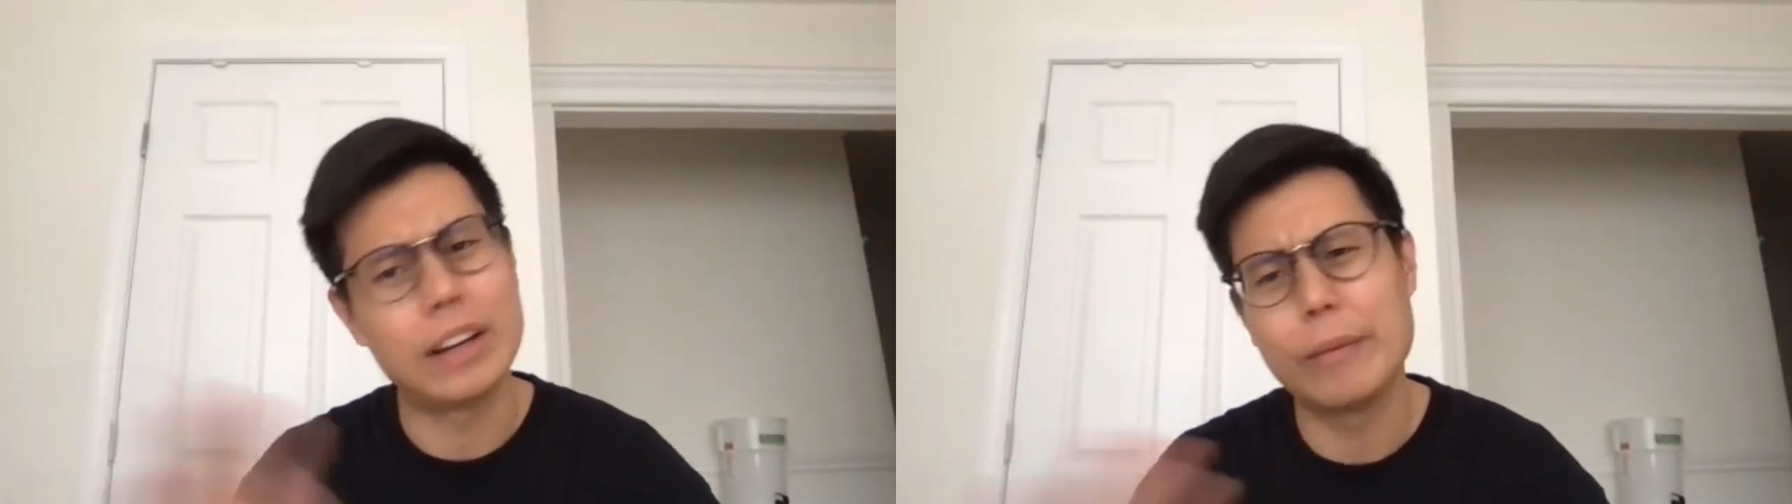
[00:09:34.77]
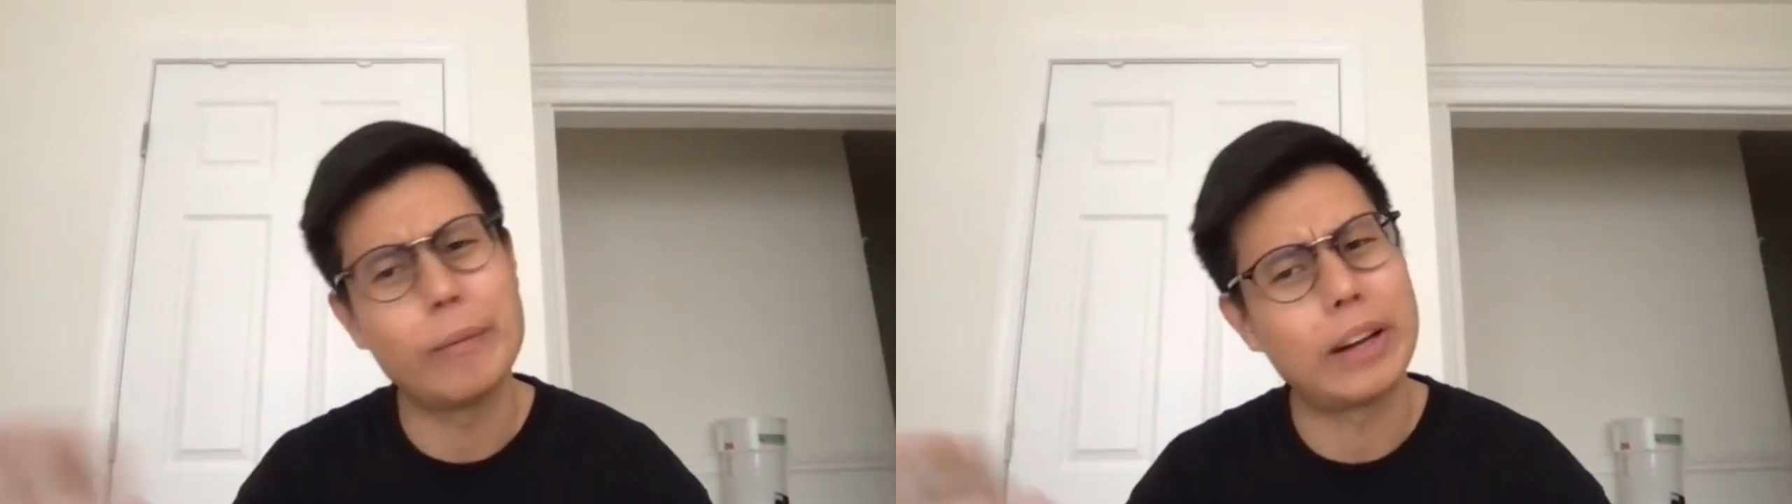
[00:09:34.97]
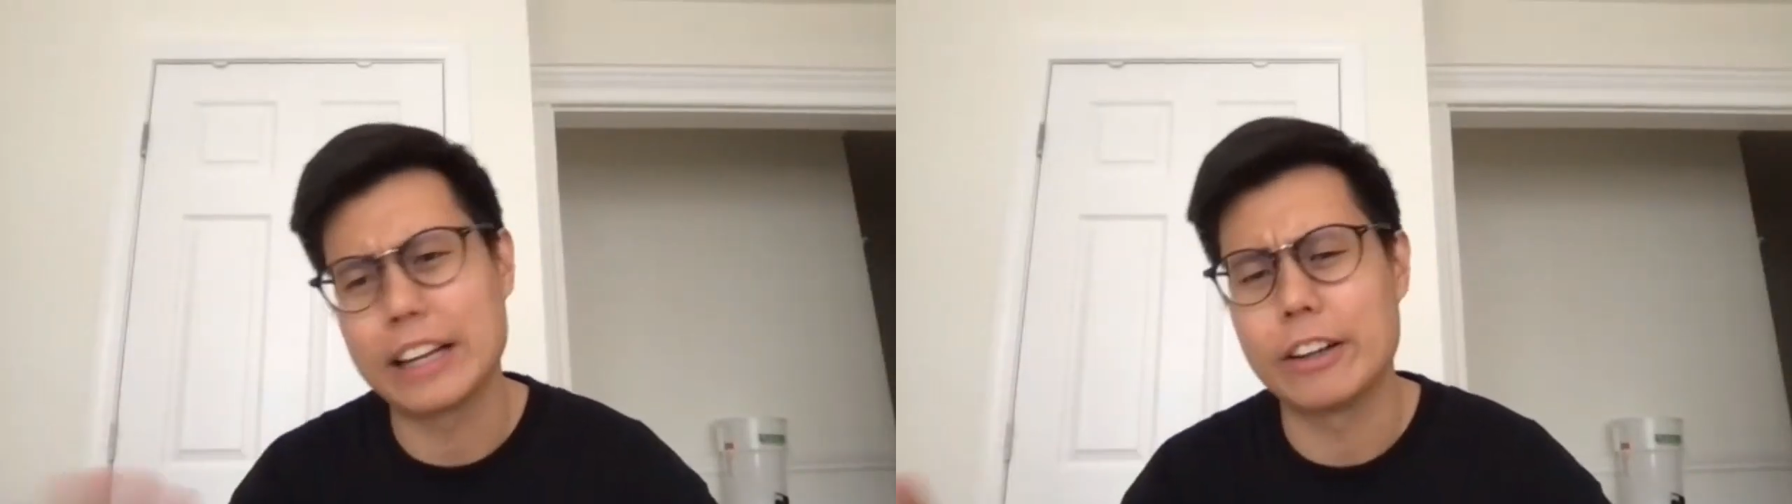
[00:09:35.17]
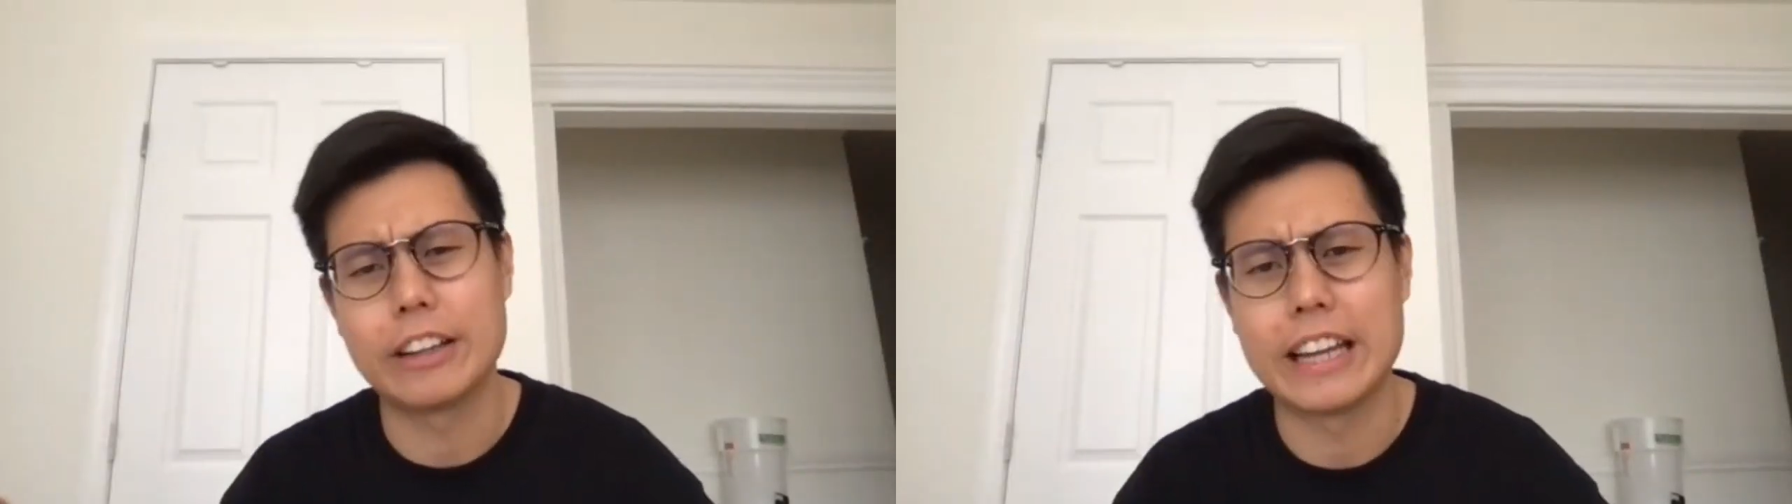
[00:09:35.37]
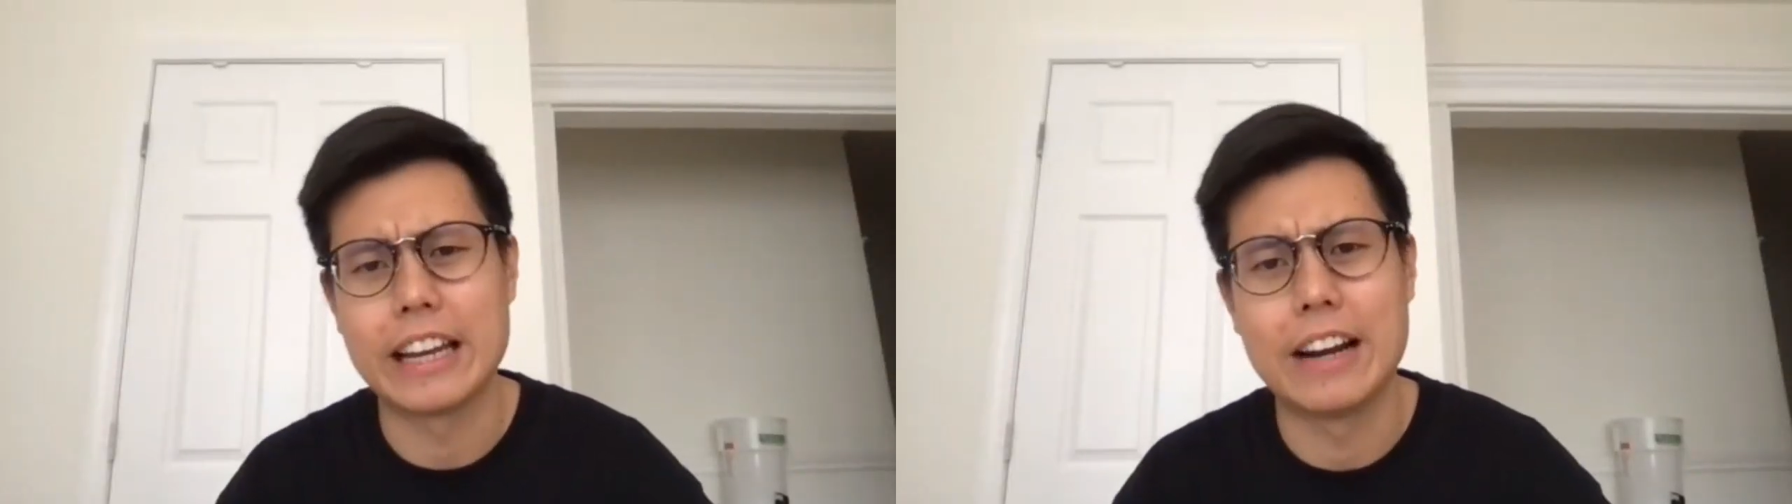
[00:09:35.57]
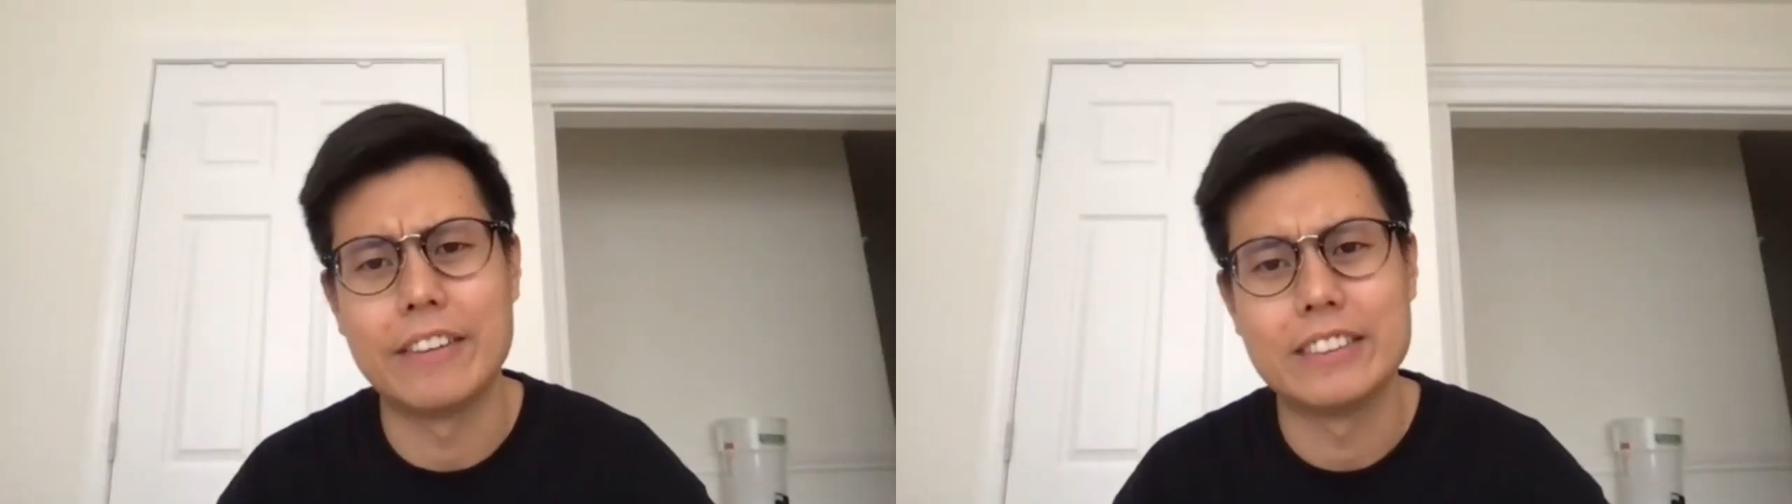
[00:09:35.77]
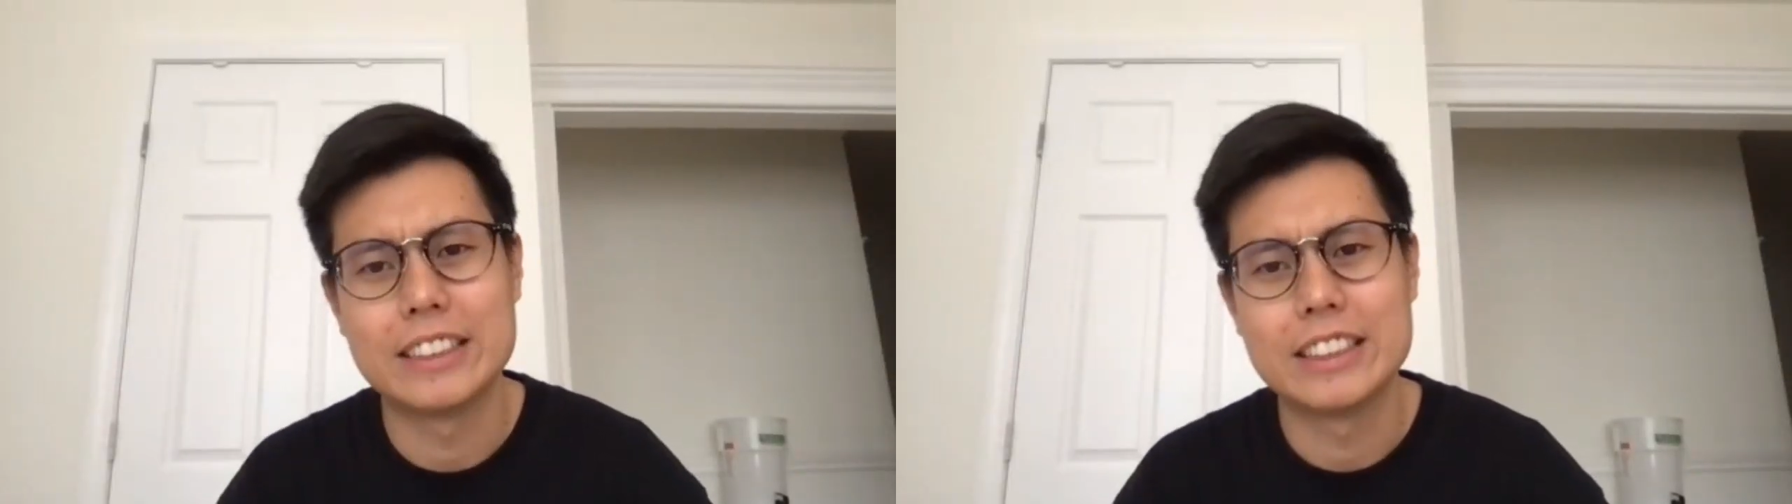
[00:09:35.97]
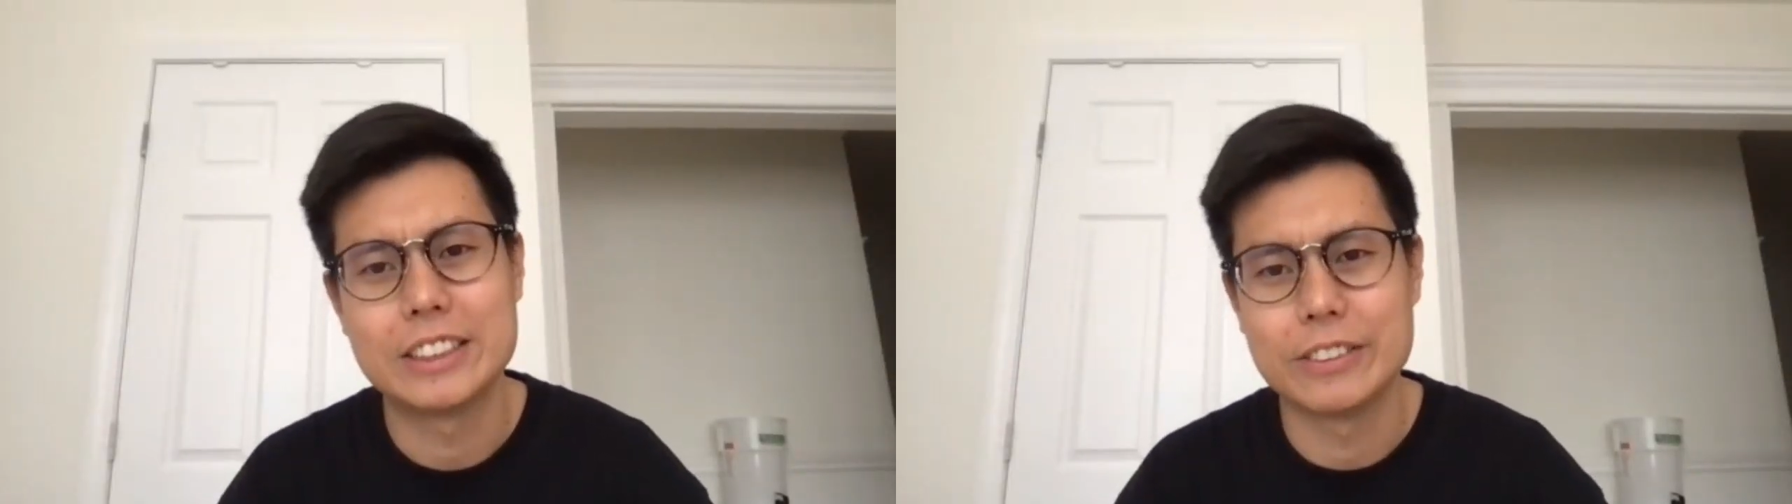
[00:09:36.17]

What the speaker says: everyone cannot get out. So